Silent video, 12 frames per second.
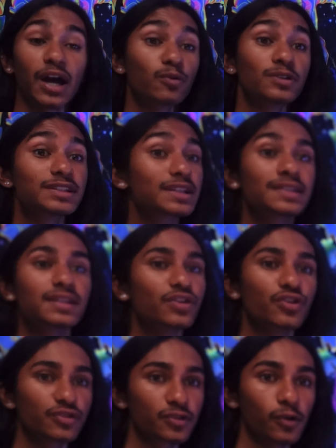was 16
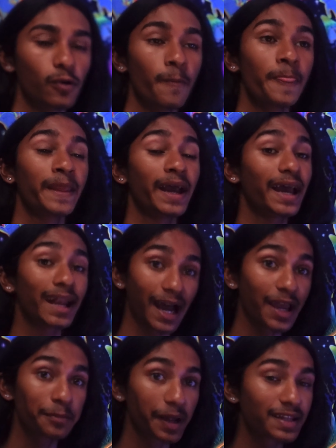years old, and I
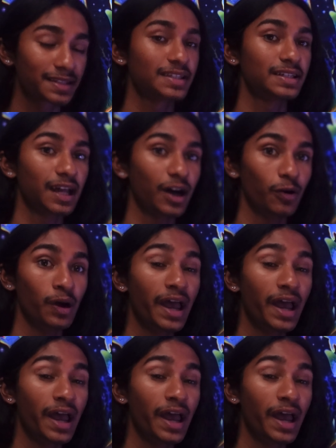am 19 now